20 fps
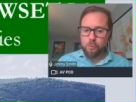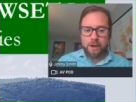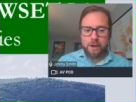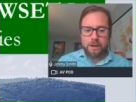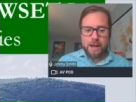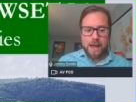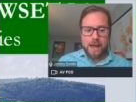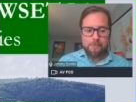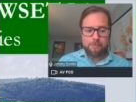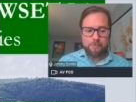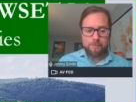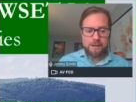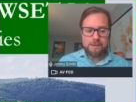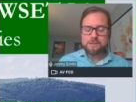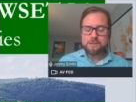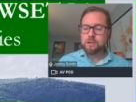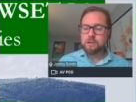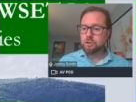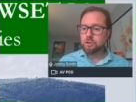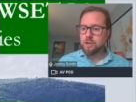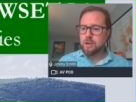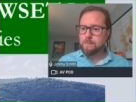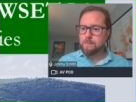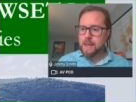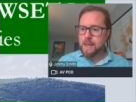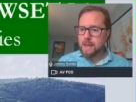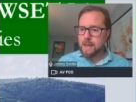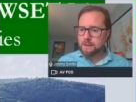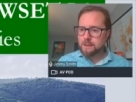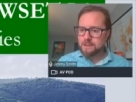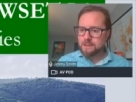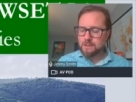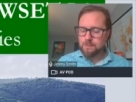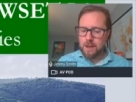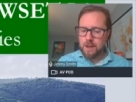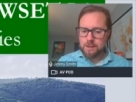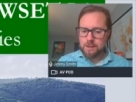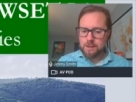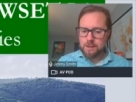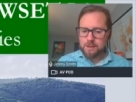My name is Jimmy
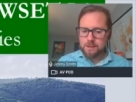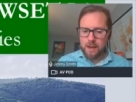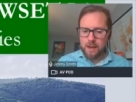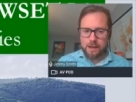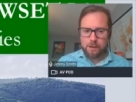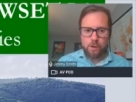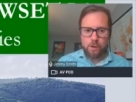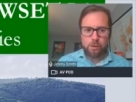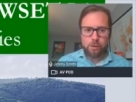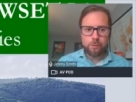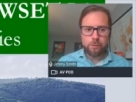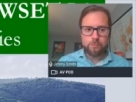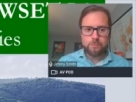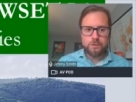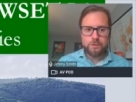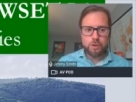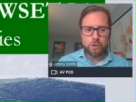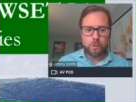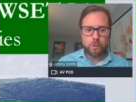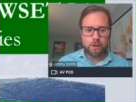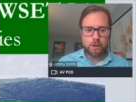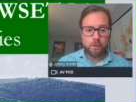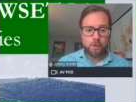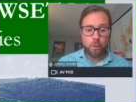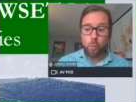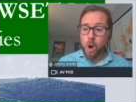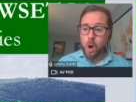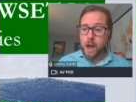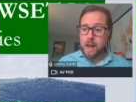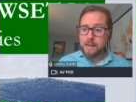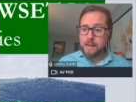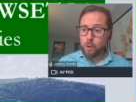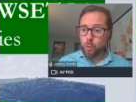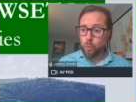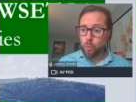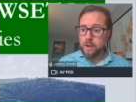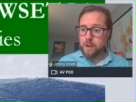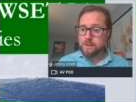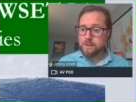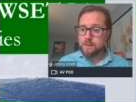Smith, and welcome to another Wine
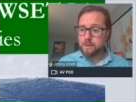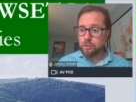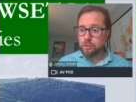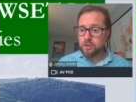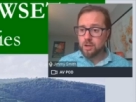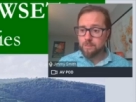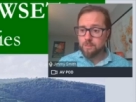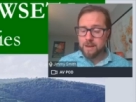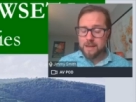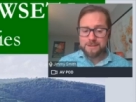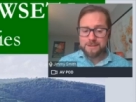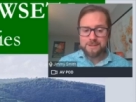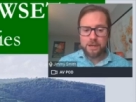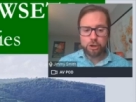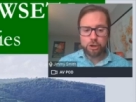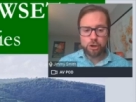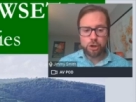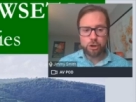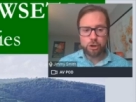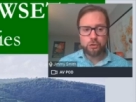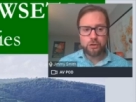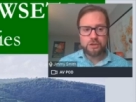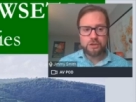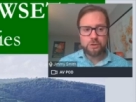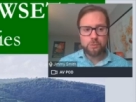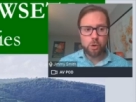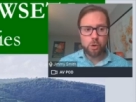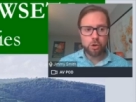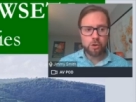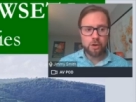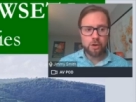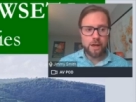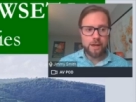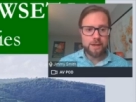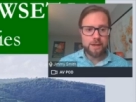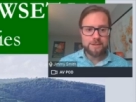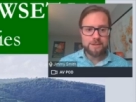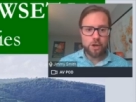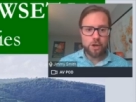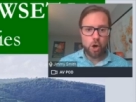with Jimmy session. This one
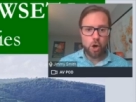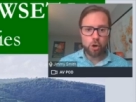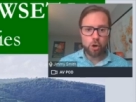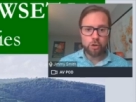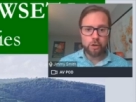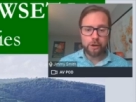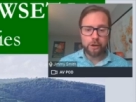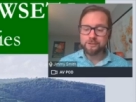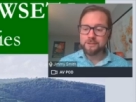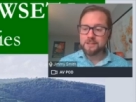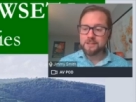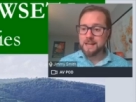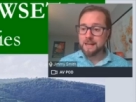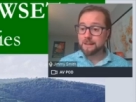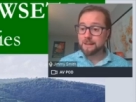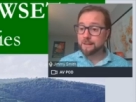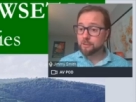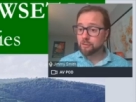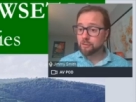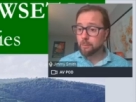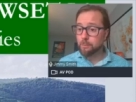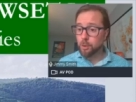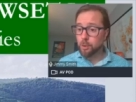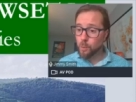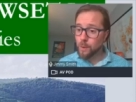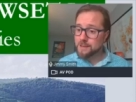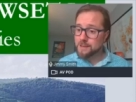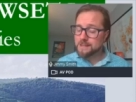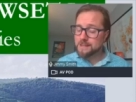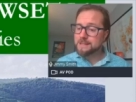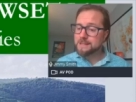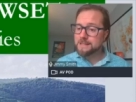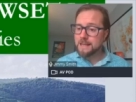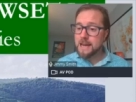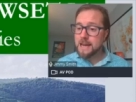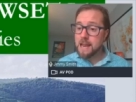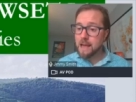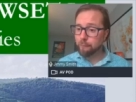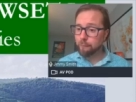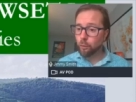is on understanding
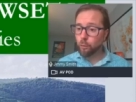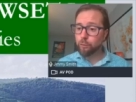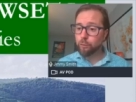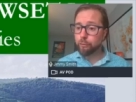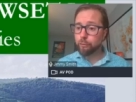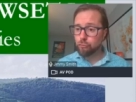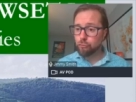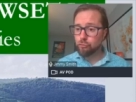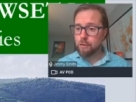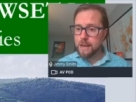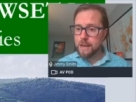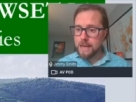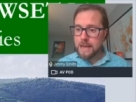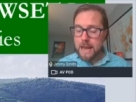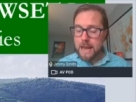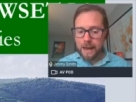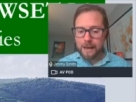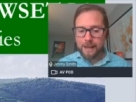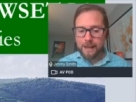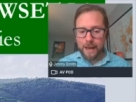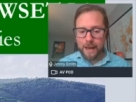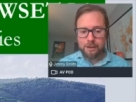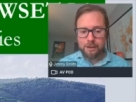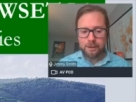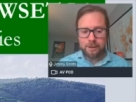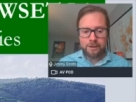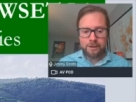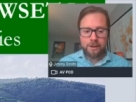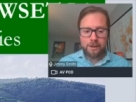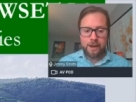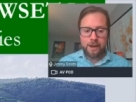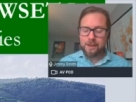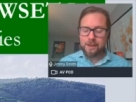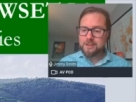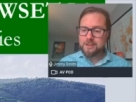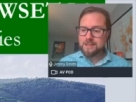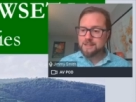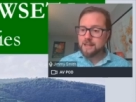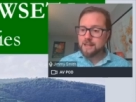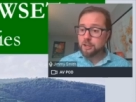WSET Level 3 again, and
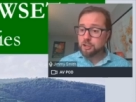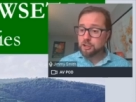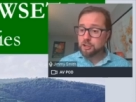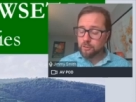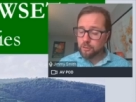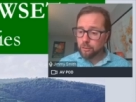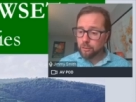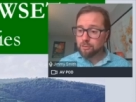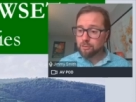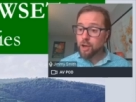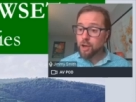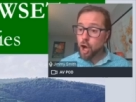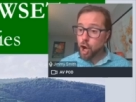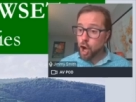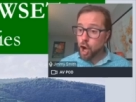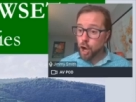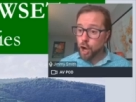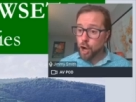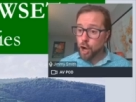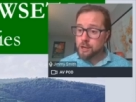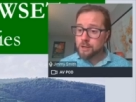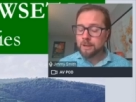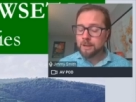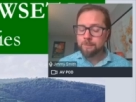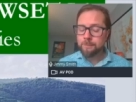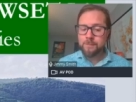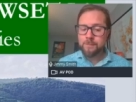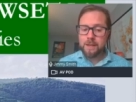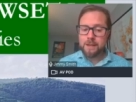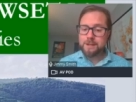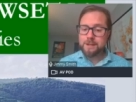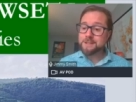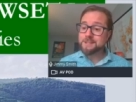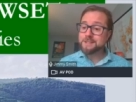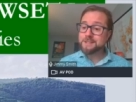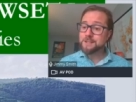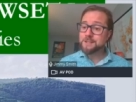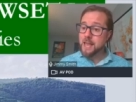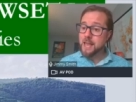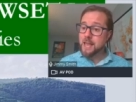this is actually the third in a
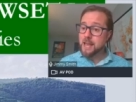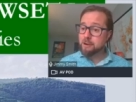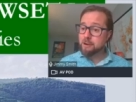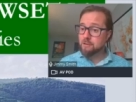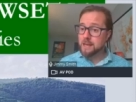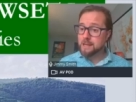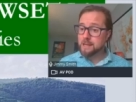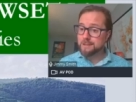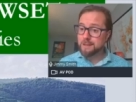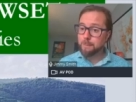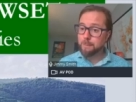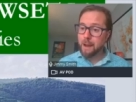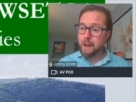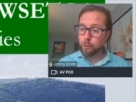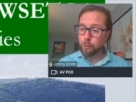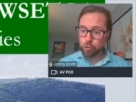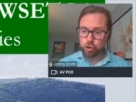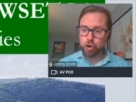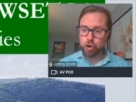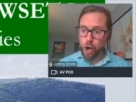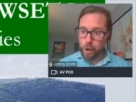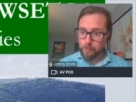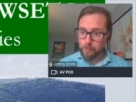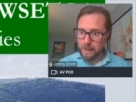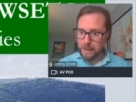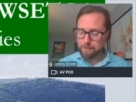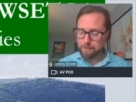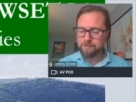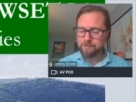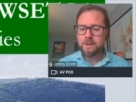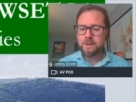series about Germany.